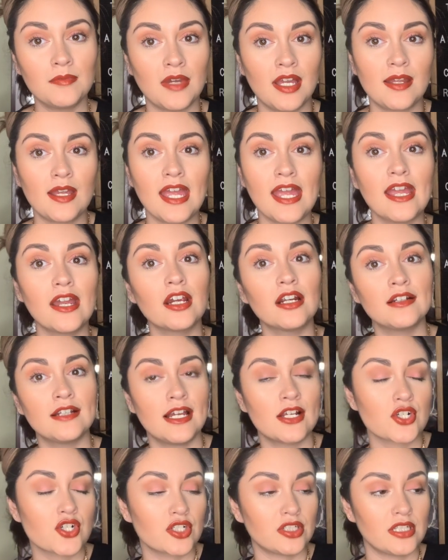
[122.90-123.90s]
My hair
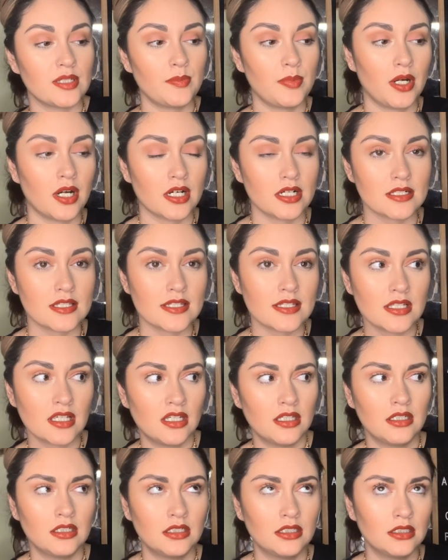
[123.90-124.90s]
naturally parts
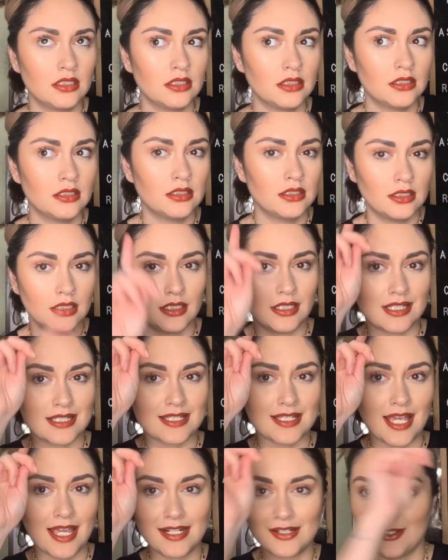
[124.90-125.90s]
this
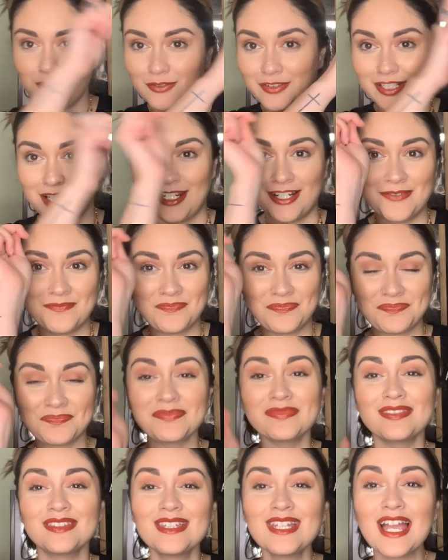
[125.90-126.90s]
side over here.
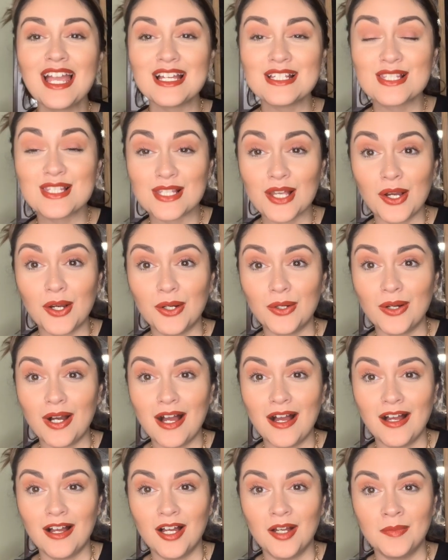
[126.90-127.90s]
So
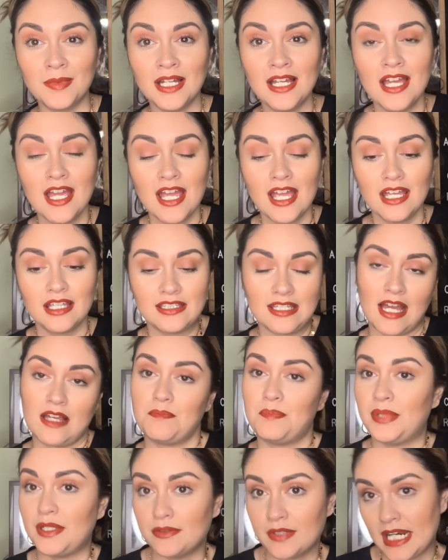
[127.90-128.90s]
yeah,
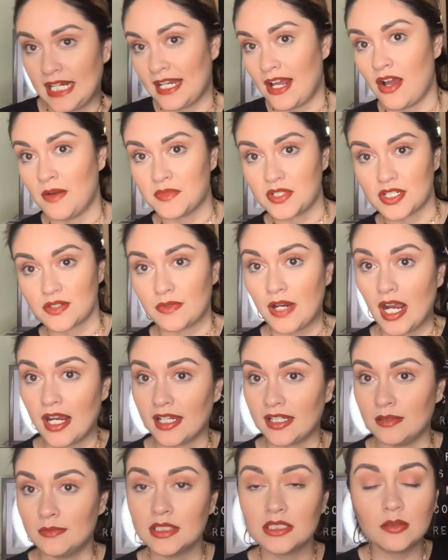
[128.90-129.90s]
but right now I'm just
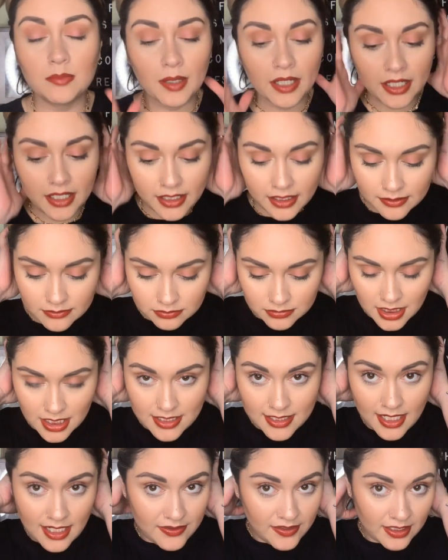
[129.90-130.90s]
rocking a middle part
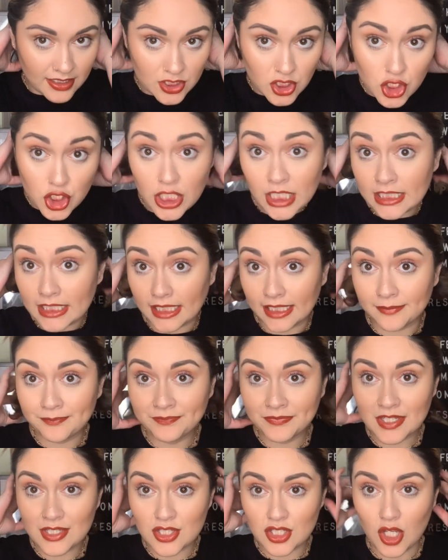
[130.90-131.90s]
because I think it's trendy.
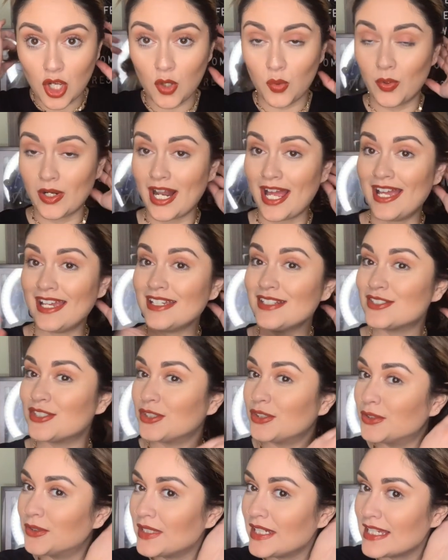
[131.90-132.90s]
So what I
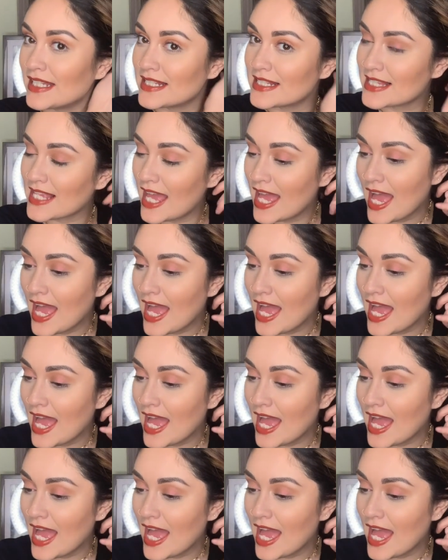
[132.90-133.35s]
do is